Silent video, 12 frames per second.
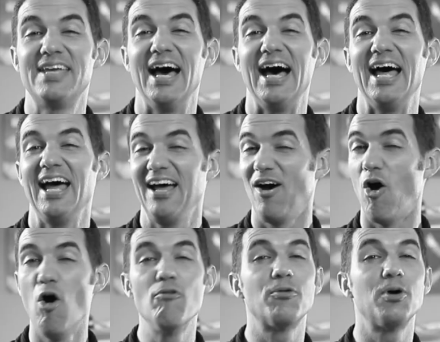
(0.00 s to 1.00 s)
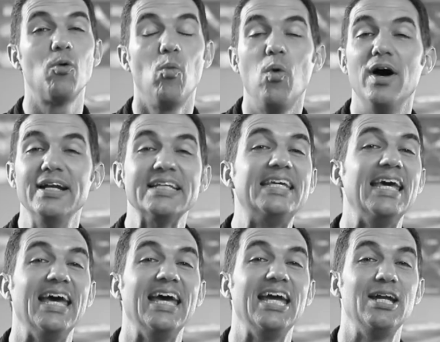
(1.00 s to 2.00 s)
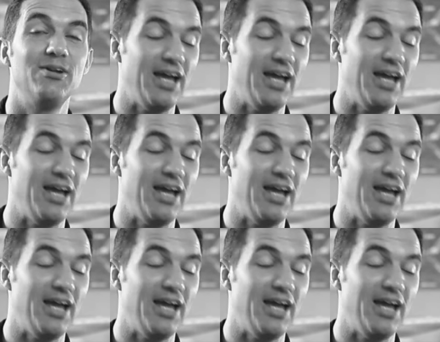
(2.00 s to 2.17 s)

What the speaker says: got over 1K,